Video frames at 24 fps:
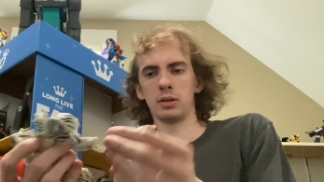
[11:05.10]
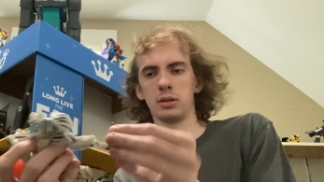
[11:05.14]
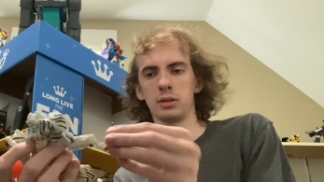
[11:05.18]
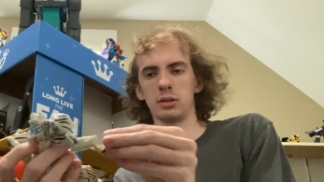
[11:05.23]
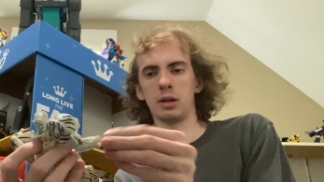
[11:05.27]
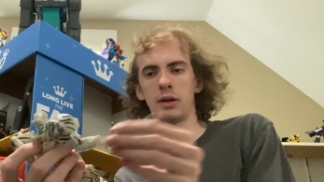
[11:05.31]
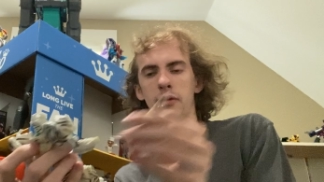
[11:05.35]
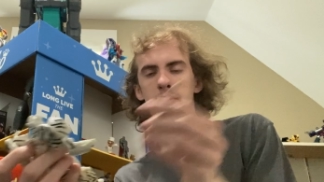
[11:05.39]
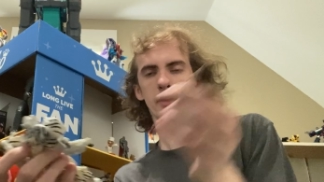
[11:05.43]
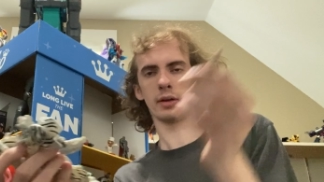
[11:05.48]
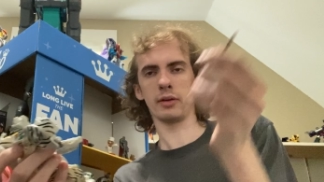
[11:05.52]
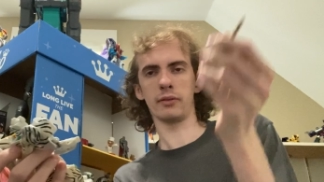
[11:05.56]

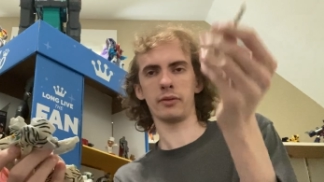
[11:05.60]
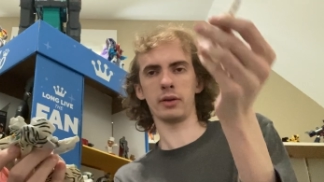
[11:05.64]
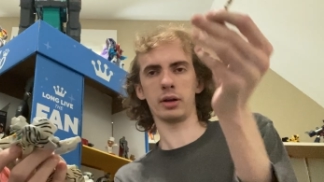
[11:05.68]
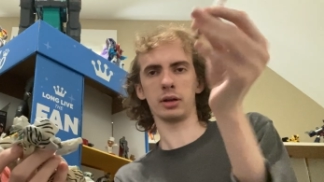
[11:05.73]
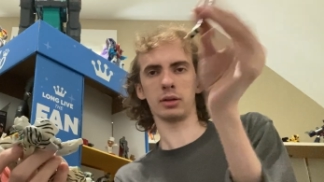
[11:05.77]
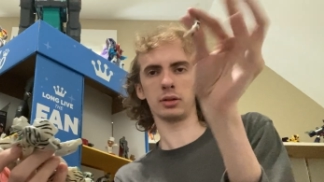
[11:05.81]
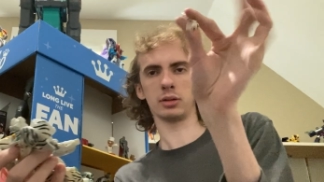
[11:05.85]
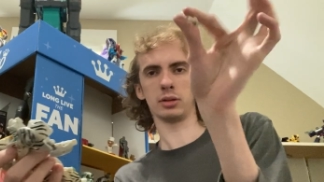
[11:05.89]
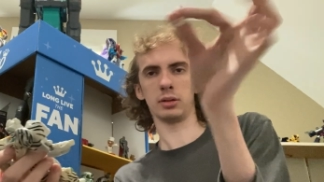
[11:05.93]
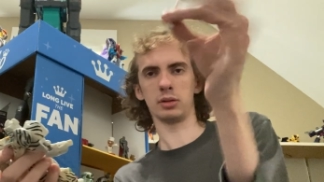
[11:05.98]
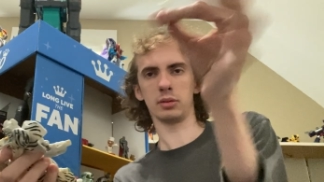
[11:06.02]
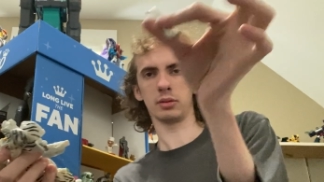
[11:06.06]
Not very
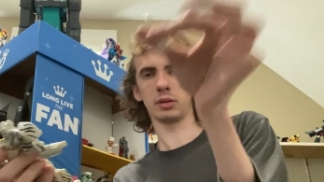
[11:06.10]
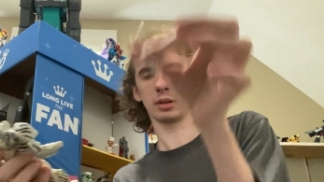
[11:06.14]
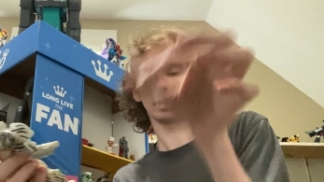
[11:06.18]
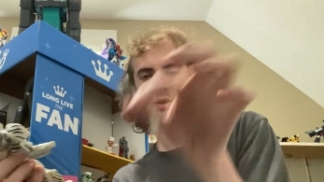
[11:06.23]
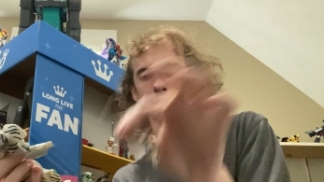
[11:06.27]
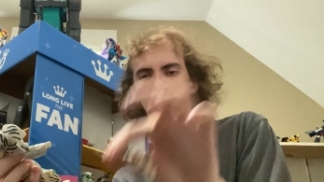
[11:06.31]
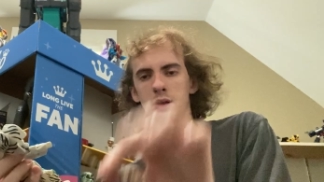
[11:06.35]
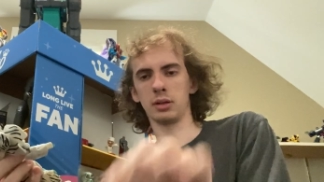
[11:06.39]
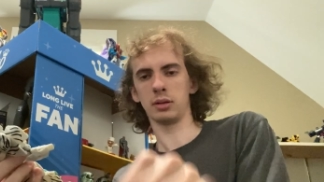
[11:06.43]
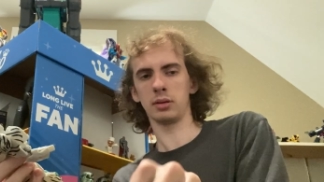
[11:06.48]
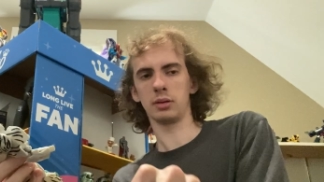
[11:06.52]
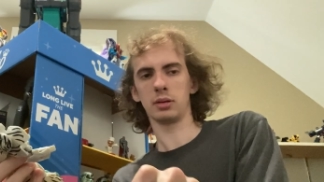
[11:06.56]
functional because
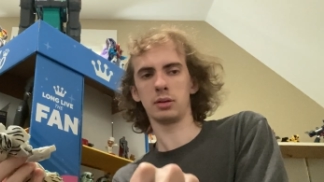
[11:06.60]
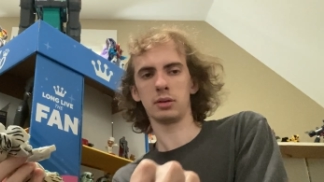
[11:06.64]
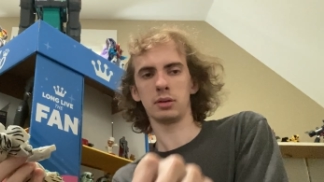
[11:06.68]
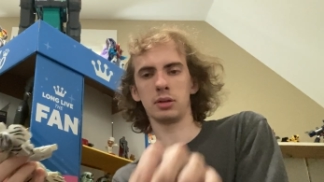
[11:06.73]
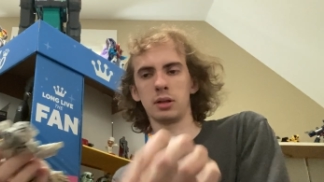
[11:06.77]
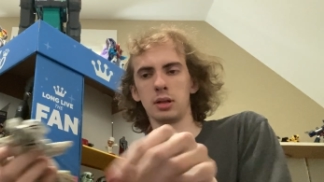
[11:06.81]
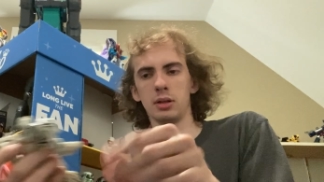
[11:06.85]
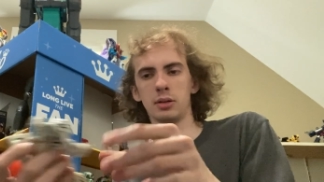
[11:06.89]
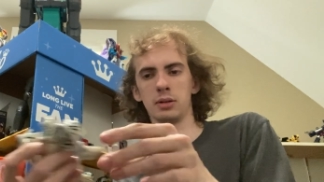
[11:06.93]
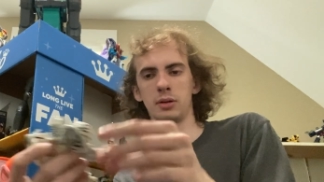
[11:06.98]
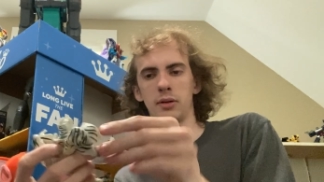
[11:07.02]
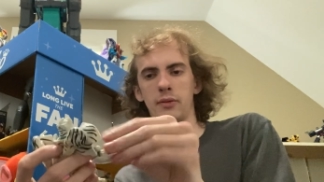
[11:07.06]
it
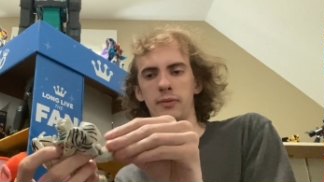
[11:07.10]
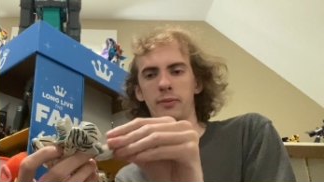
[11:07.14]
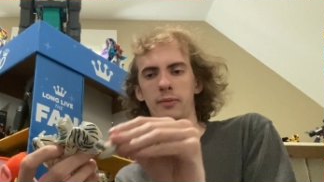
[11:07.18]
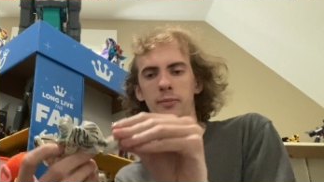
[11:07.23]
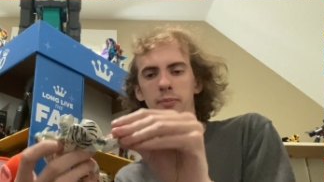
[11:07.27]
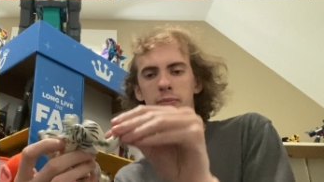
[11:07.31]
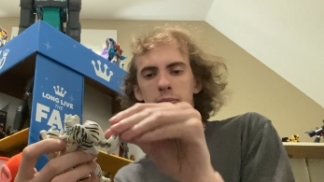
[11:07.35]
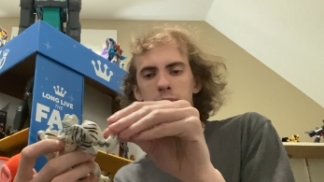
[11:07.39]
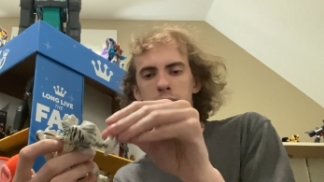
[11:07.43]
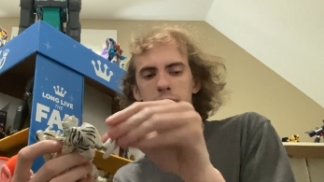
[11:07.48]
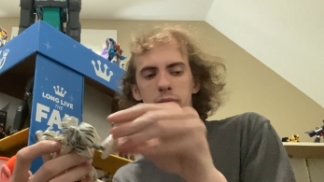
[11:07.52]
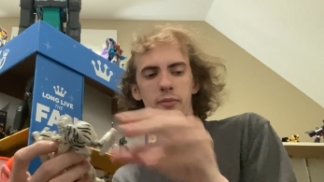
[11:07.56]
tends to
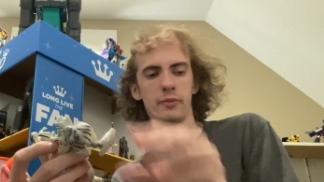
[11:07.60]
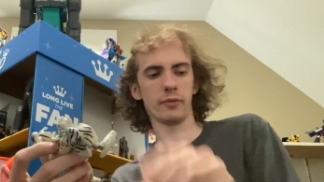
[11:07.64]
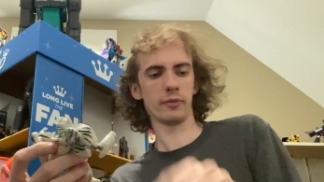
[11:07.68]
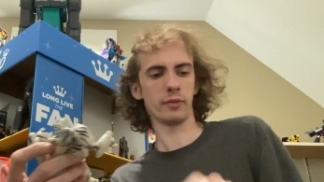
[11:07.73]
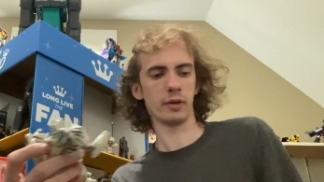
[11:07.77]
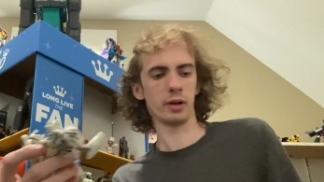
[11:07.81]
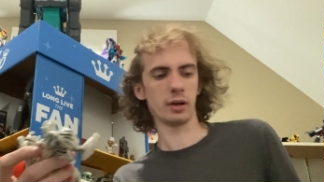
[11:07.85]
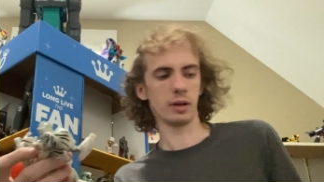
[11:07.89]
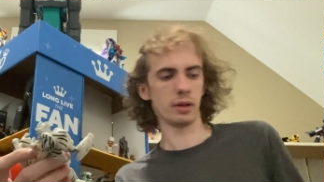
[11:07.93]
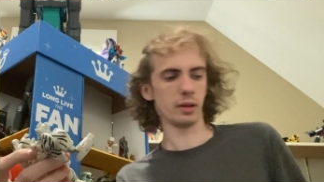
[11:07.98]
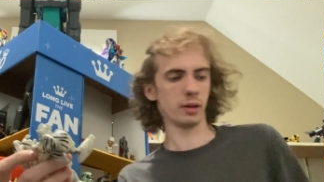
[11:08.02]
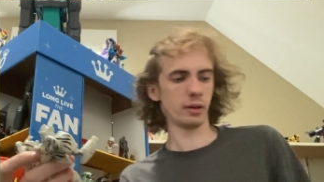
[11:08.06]

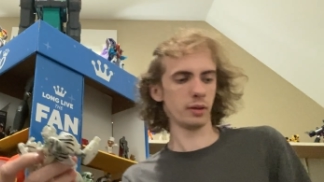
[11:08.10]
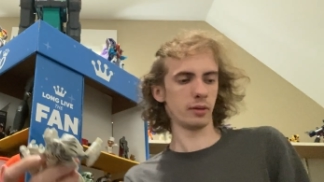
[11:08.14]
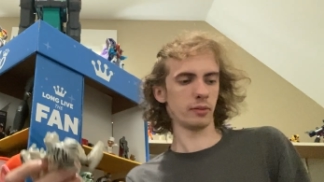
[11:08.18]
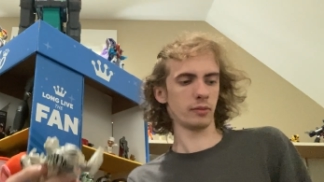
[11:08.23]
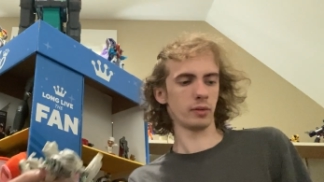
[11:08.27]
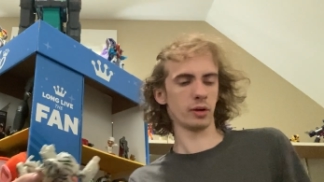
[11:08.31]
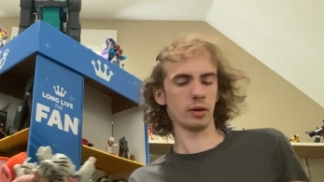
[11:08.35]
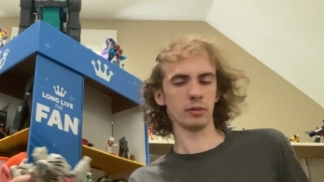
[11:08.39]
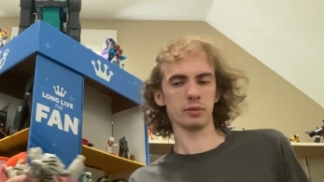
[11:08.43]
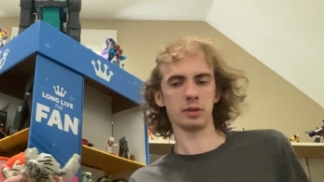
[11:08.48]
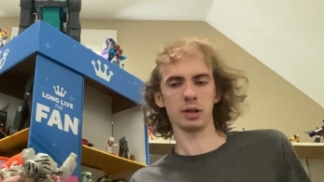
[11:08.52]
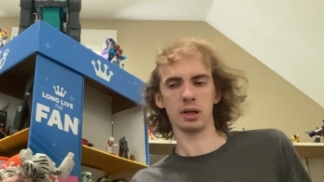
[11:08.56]
fall,
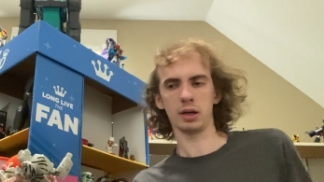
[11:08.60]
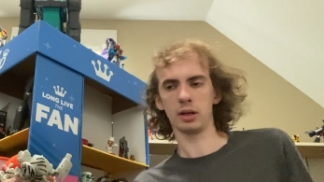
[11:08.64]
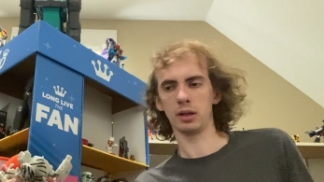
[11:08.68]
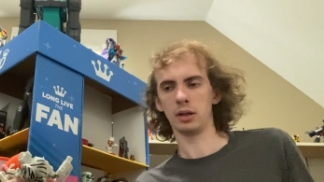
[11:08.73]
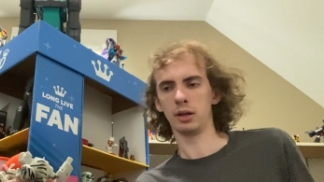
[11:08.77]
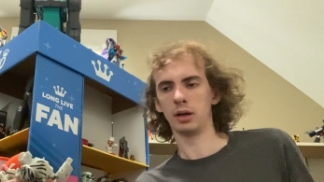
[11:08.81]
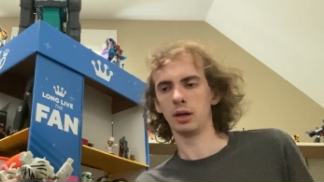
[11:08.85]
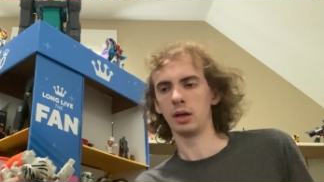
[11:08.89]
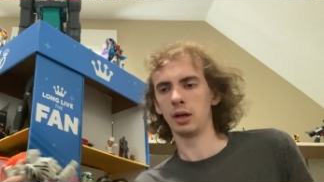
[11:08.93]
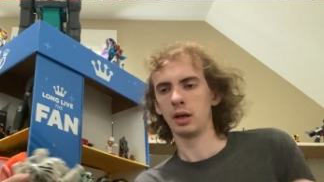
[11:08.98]
rotate.